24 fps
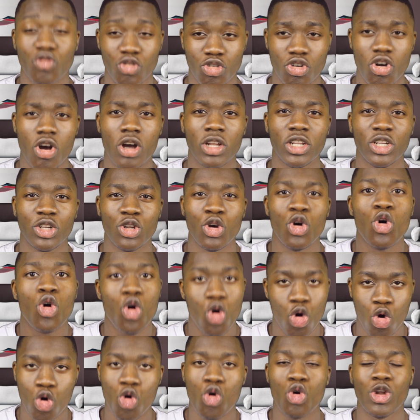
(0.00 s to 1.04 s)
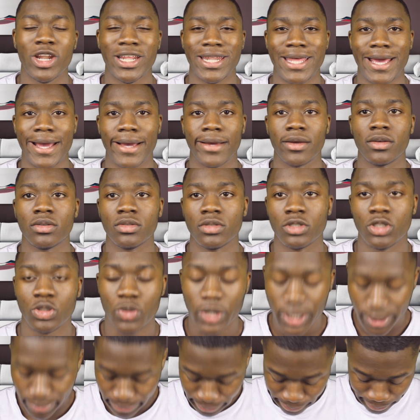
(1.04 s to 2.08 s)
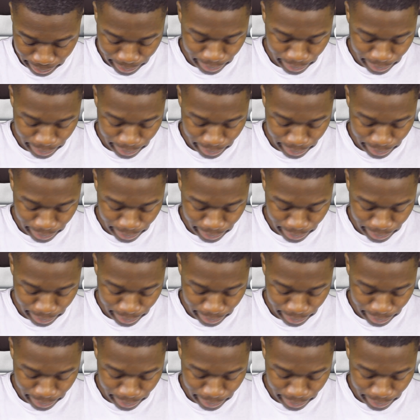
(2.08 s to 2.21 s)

regarding all of that. Sweet.